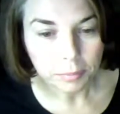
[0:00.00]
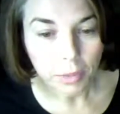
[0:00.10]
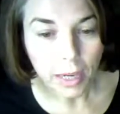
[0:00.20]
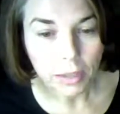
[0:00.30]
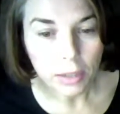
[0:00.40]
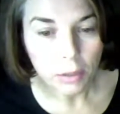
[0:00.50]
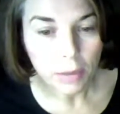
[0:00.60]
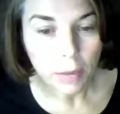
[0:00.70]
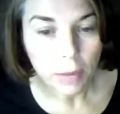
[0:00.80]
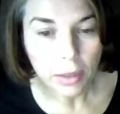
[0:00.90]
Okay, so
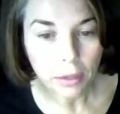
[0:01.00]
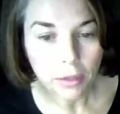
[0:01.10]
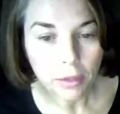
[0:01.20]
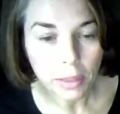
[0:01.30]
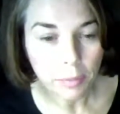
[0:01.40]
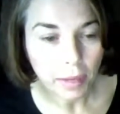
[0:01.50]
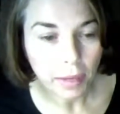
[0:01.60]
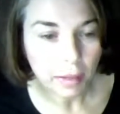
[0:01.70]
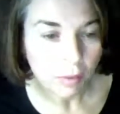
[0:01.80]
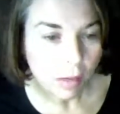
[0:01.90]
now we learned something.